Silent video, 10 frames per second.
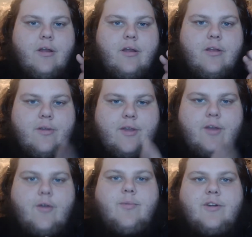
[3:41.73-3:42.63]

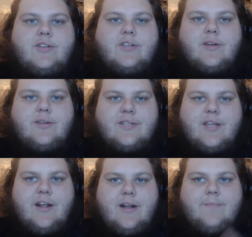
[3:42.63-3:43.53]
Yu-Gi-Oh! Abridged series
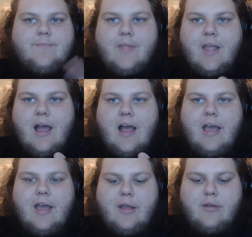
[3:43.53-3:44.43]
there.
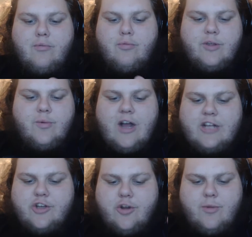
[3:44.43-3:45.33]
I
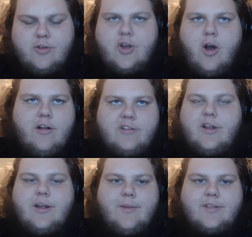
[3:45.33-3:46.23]
rewatched almost all of
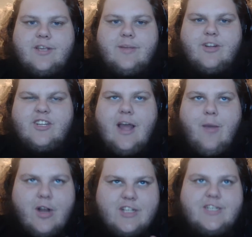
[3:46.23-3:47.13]
Dragon Ball Z Abridged. I
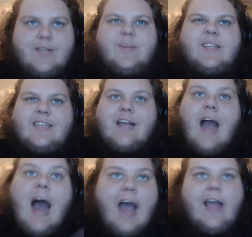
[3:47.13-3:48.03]
watched DBZ
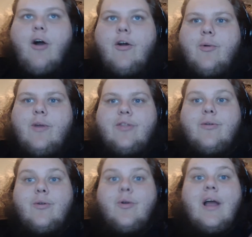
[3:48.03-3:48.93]
Kai all the way
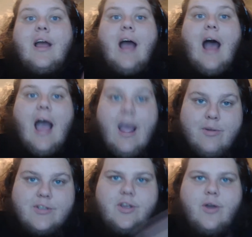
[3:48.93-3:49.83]
through. I
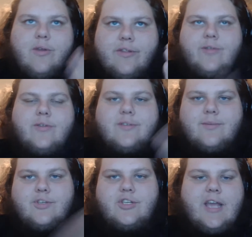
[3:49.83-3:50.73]
was going through
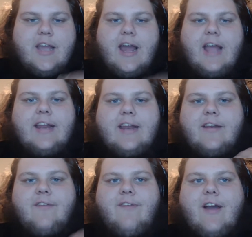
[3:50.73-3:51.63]
some shit, and I
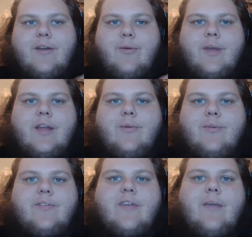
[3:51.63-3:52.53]
needed to find a way to
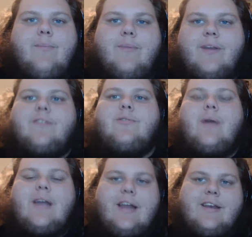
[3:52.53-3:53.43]
escape, because the
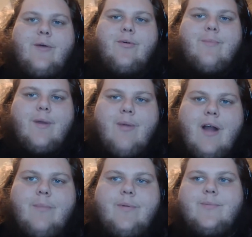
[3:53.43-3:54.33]
way I dealt with my
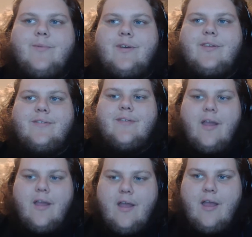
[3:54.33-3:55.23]
problems was
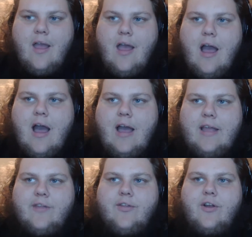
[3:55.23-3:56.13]
I
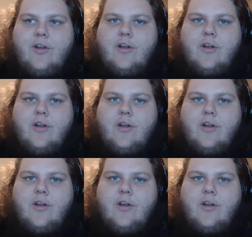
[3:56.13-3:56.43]
either